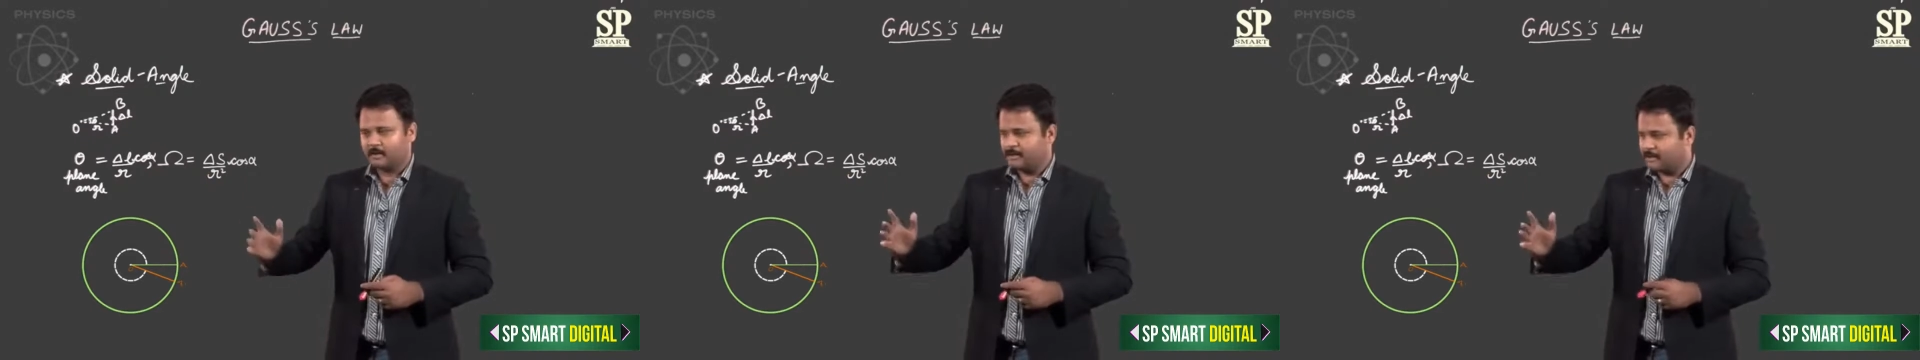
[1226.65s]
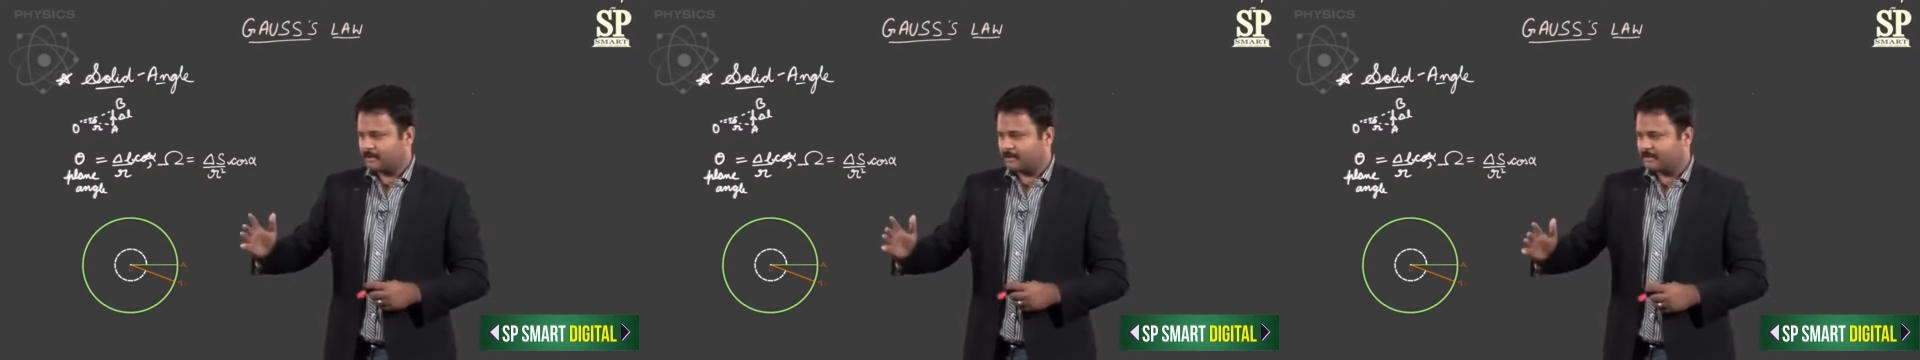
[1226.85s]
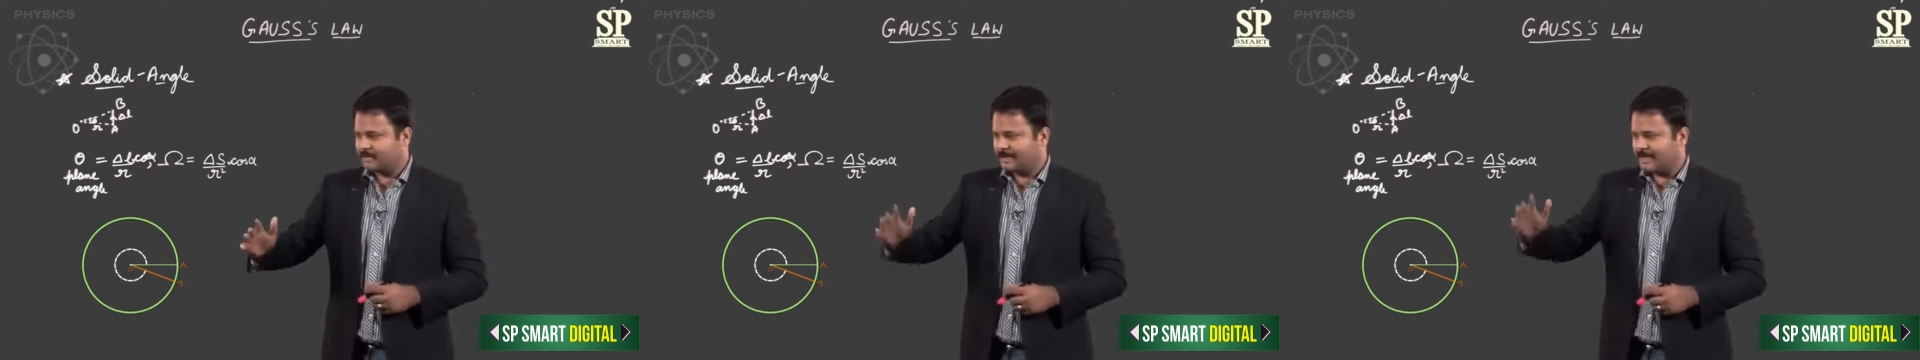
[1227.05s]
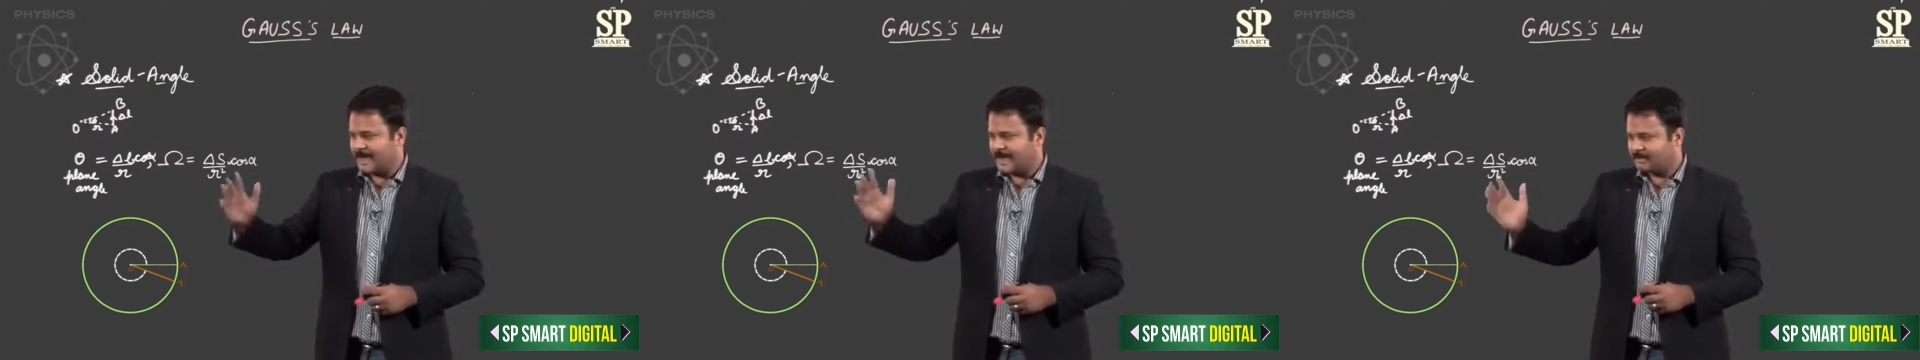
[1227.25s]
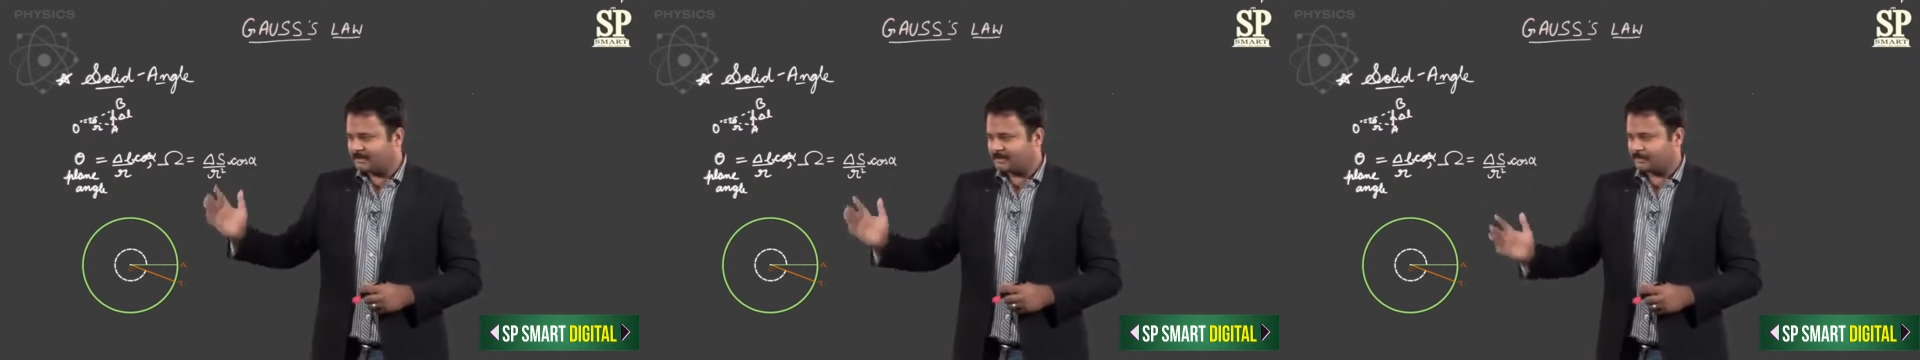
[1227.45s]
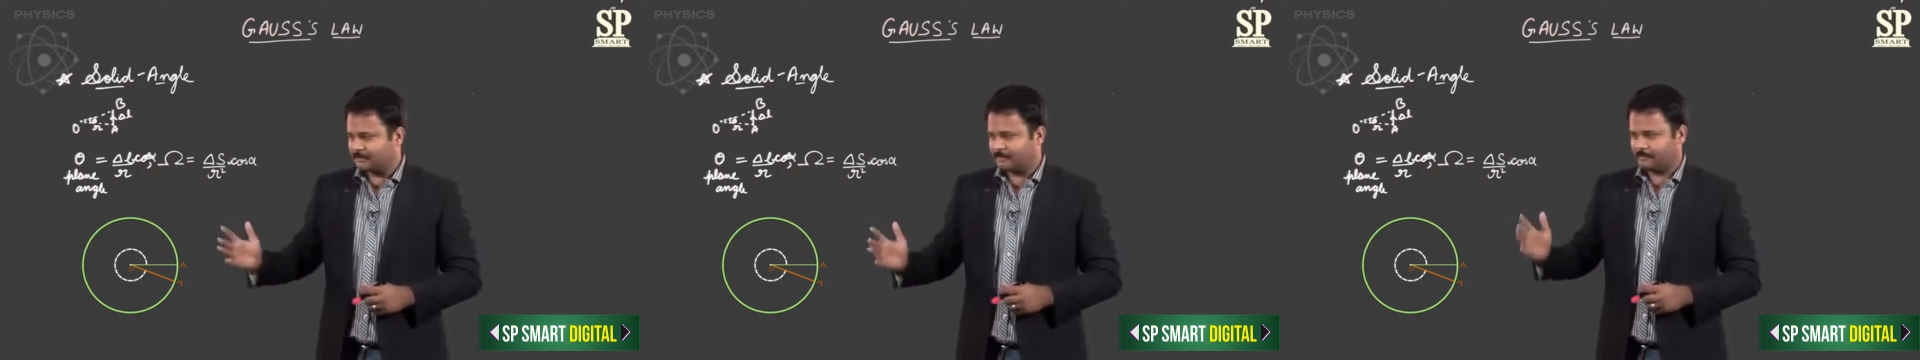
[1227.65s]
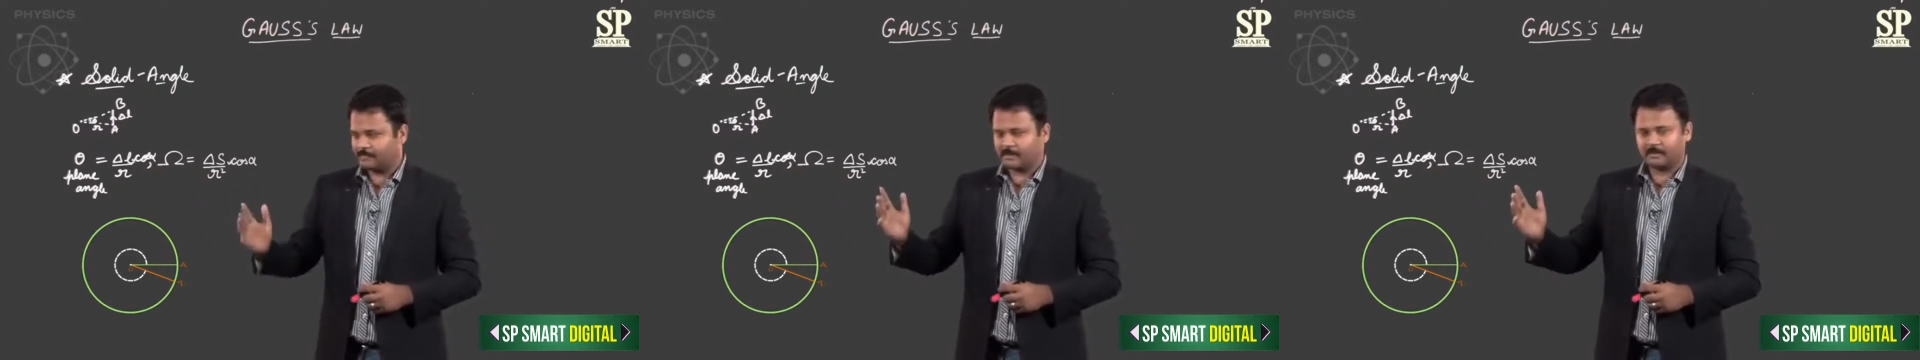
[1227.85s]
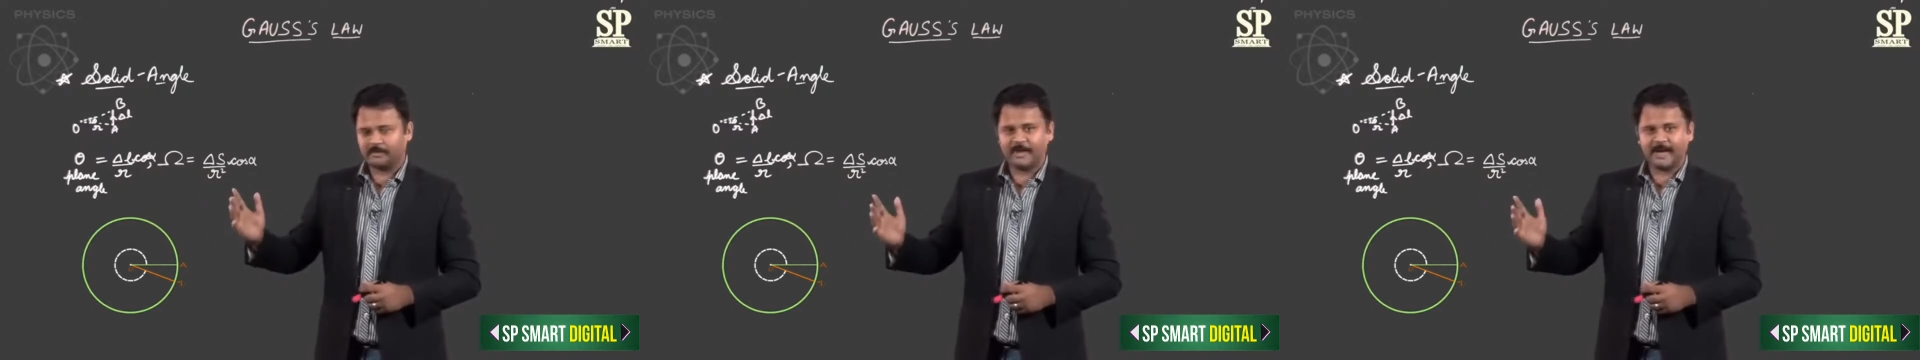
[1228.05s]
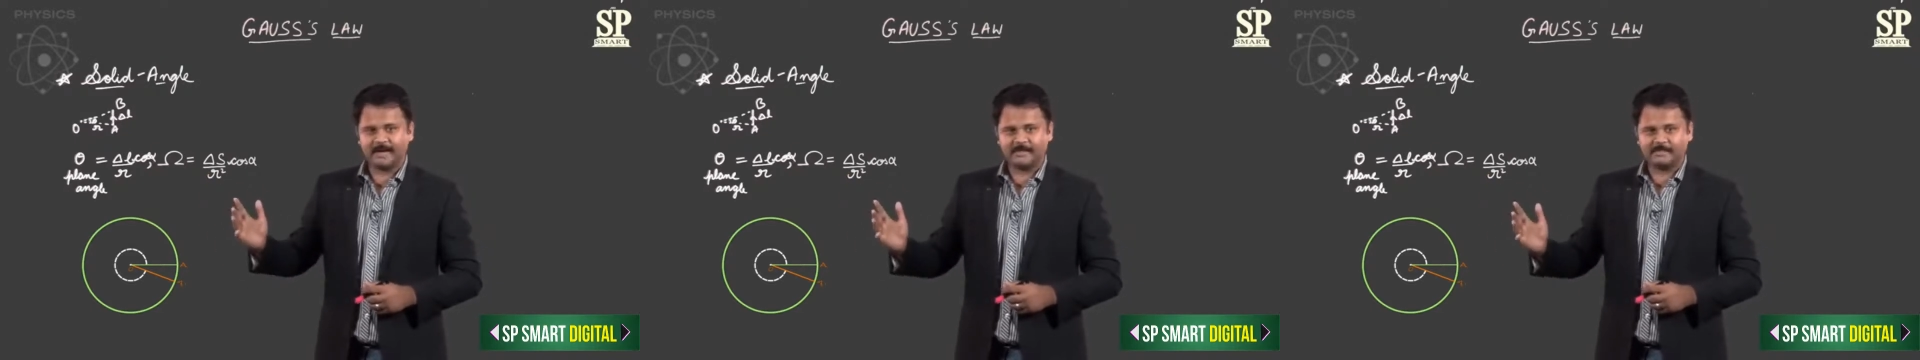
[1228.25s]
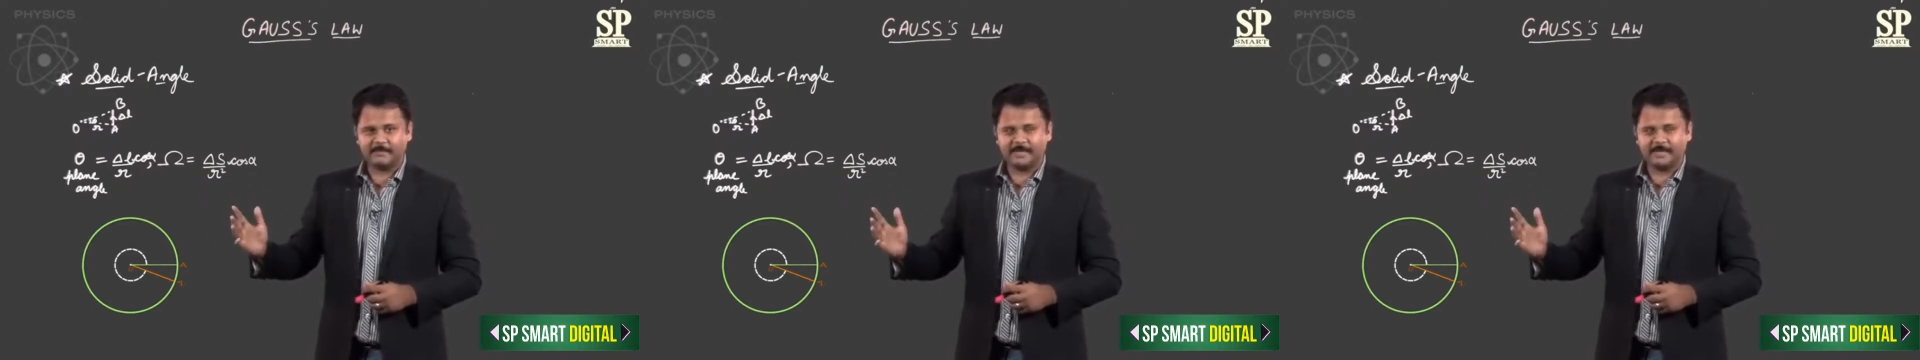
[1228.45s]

here the length that is